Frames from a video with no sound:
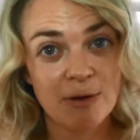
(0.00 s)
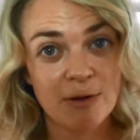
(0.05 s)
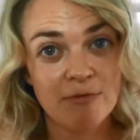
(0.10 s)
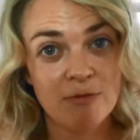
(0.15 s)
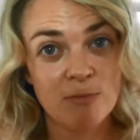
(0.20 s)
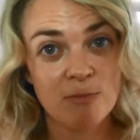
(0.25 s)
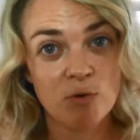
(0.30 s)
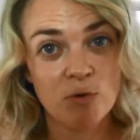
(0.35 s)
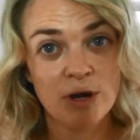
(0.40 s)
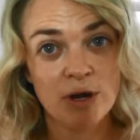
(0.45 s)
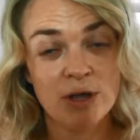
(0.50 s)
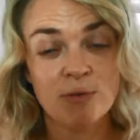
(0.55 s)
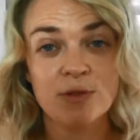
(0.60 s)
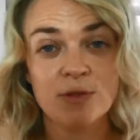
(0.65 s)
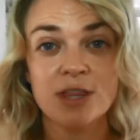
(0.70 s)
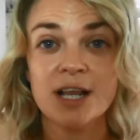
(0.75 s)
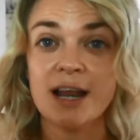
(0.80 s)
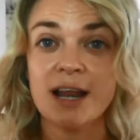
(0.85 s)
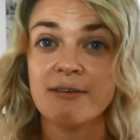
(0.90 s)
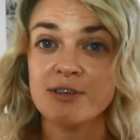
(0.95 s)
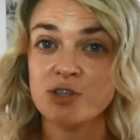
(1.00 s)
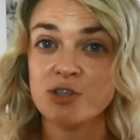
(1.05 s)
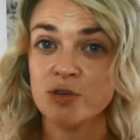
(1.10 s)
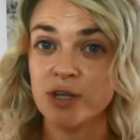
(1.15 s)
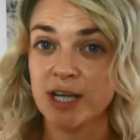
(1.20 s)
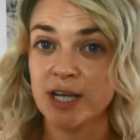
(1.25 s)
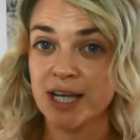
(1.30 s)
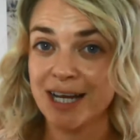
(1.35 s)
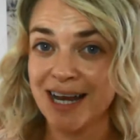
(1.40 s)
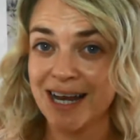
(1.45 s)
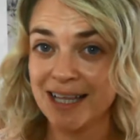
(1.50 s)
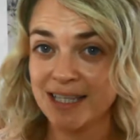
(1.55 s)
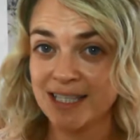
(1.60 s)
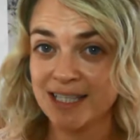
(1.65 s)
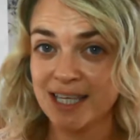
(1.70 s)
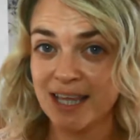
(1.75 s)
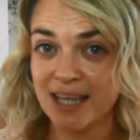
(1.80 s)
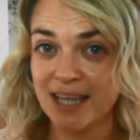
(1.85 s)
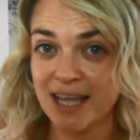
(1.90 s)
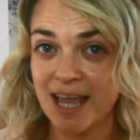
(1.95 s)
every morning with the Clariosnic
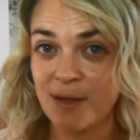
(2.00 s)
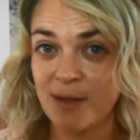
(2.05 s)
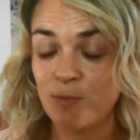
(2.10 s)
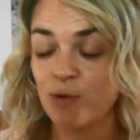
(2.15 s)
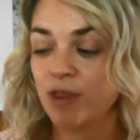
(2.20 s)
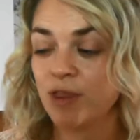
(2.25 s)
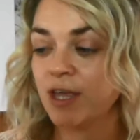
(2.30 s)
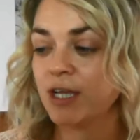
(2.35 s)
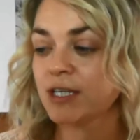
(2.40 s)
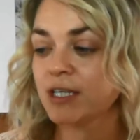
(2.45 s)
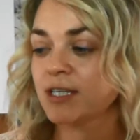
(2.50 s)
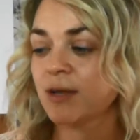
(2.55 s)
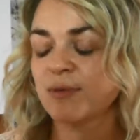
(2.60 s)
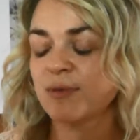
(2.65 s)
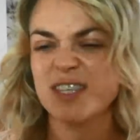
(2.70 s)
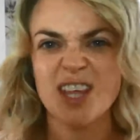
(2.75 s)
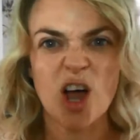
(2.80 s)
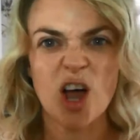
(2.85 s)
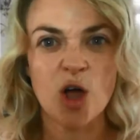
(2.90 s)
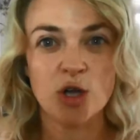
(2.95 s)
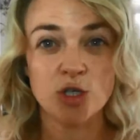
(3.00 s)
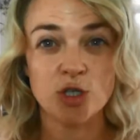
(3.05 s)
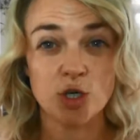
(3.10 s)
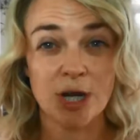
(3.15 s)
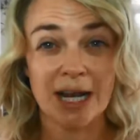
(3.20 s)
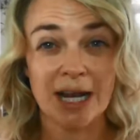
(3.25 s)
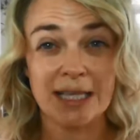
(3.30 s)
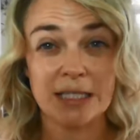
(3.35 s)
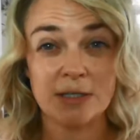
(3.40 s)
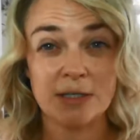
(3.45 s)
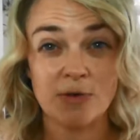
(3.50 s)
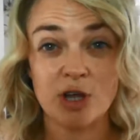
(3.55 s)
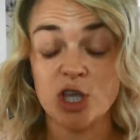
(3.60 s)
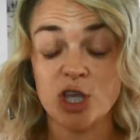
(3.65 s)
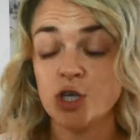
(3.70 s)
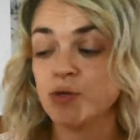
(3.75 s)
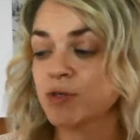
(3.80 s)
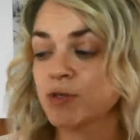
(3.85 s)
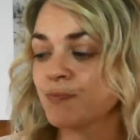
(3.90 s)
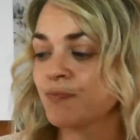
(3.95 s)
cleanser that came with it. It's the Hydro cleanser I
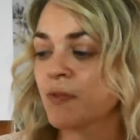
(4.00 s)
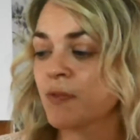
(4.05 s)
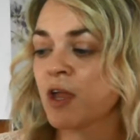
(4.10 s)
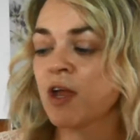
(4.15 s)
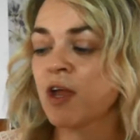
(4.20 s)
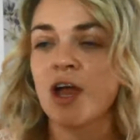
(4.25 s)
use.